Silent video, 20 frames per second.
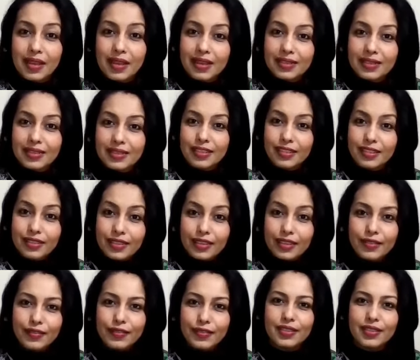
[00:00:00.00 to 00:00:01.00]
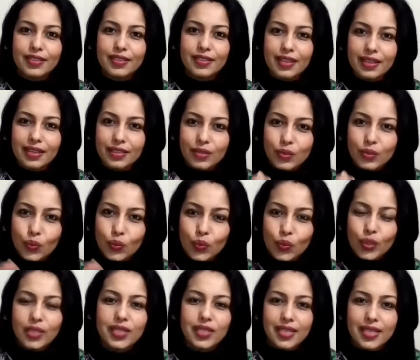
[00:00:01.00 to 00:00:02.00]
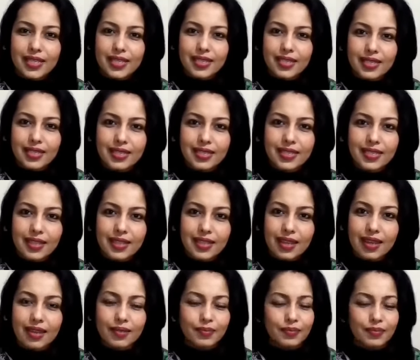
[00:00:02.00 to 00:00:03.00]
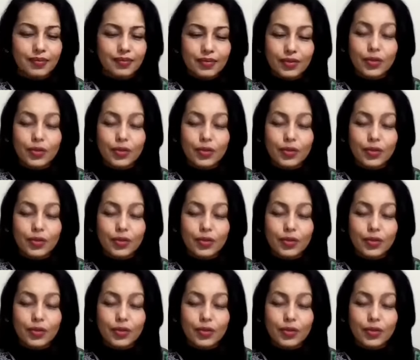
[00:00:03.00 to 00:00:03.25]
that gift, that worthlessness, um,